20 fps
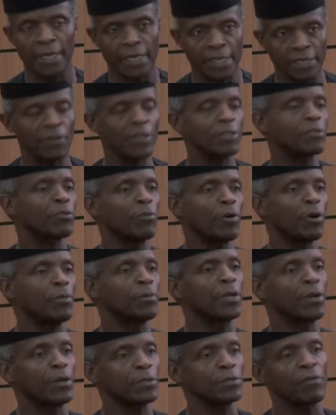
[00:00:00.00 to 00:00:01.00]
is first of all
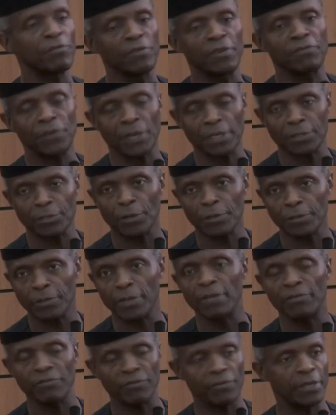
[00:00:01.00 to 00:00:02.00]
because of
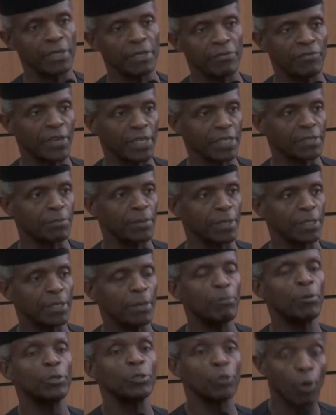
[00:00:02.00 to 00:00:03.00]
infrastructure investment,
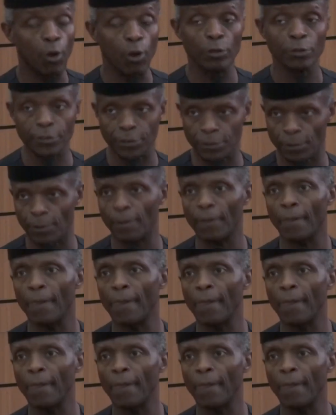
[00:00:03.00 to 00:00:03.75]
but also